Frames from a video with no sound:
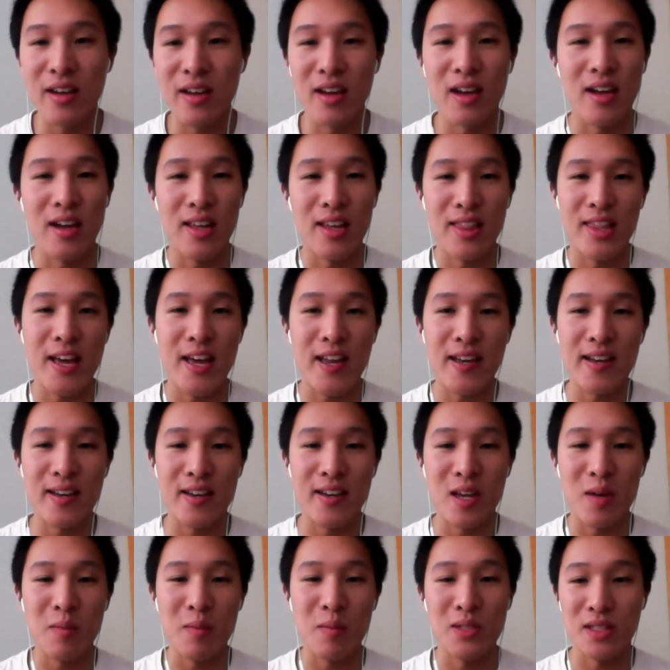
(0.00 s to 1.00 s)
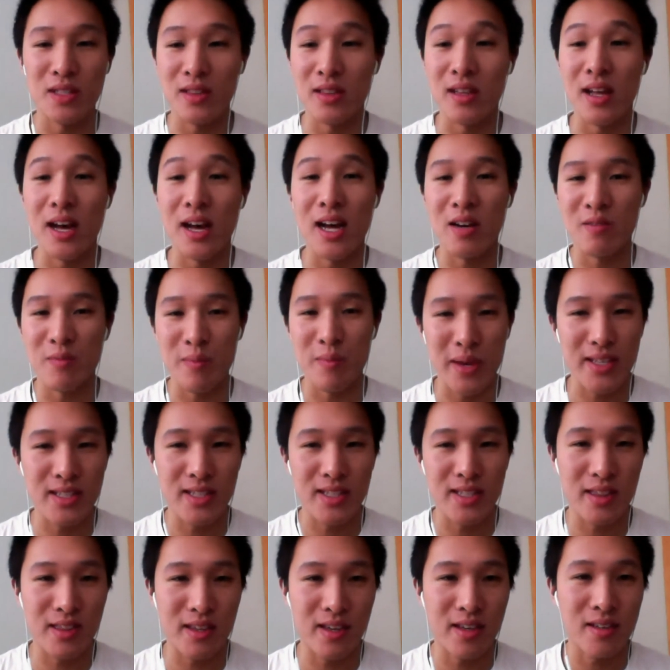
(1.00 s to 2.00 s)
uh, and that mm-hmm. enables a lot of
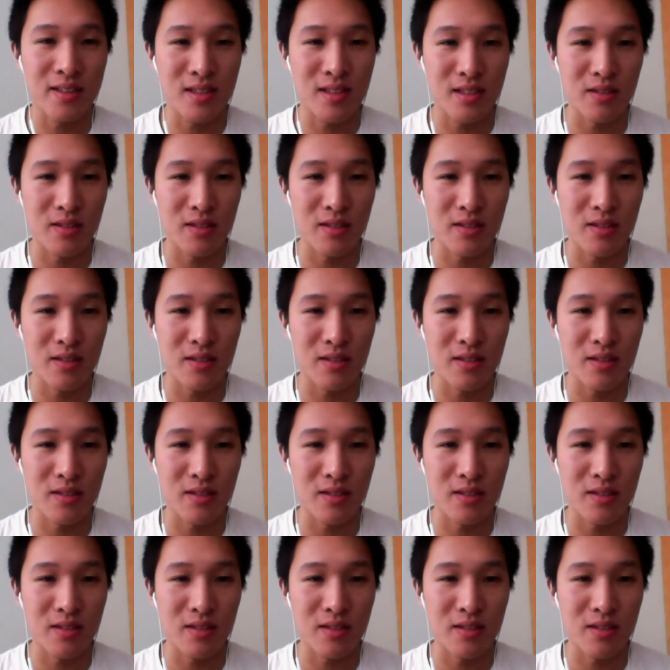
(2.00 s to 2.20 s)
amazing things.